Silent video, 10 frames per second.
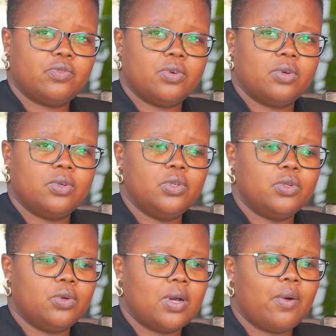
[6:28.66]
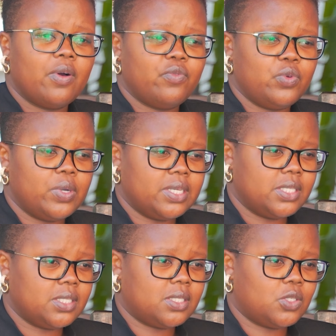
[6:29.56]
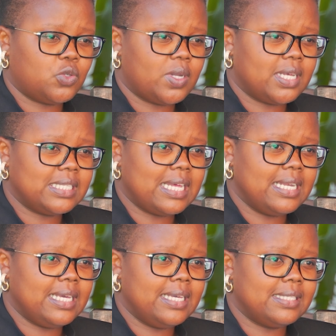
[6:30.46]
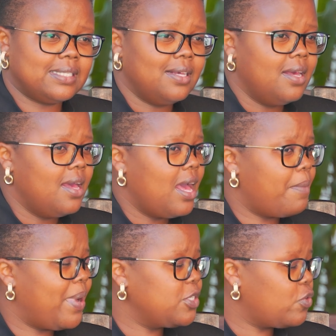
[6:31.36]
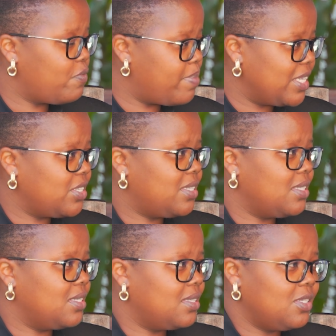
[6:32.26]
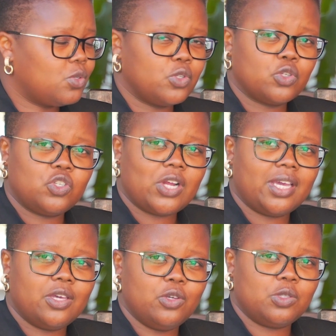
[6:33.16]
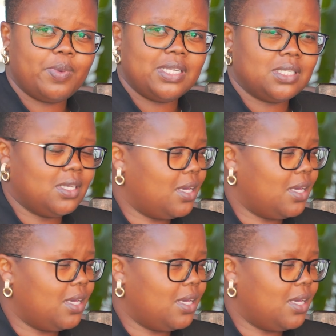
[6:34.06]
for, our viewers to understand is a part of budgeting is also tracking your spending,